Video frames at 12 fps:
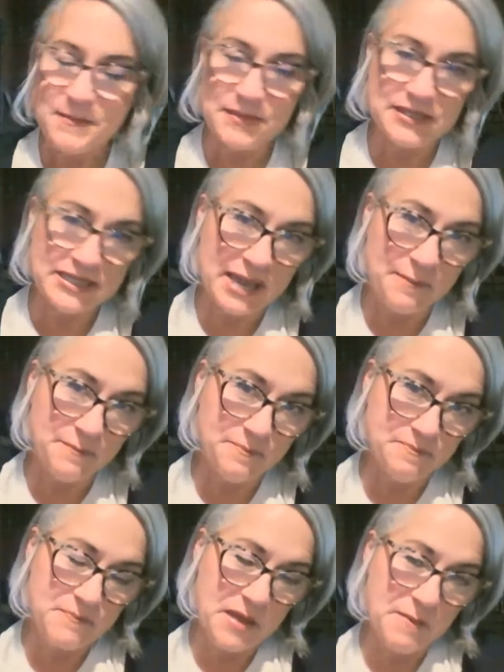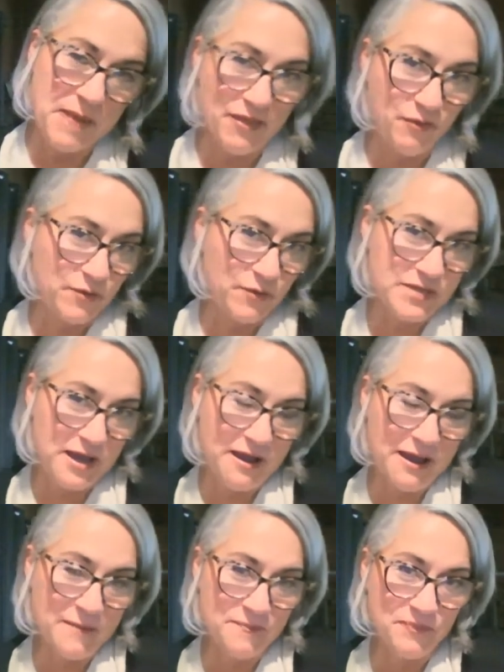Clean up a bathroom
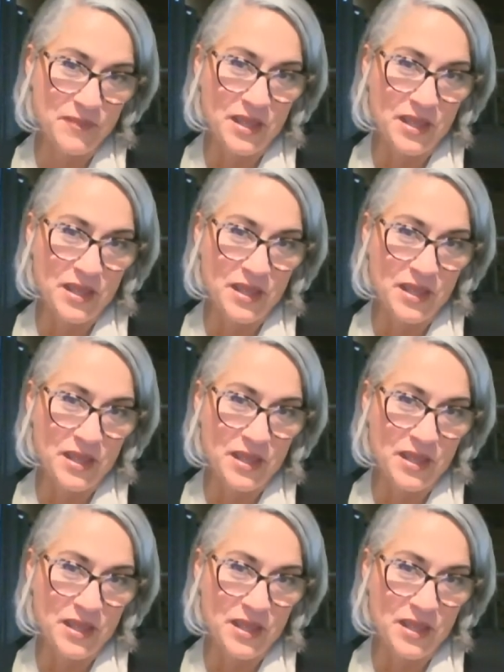time,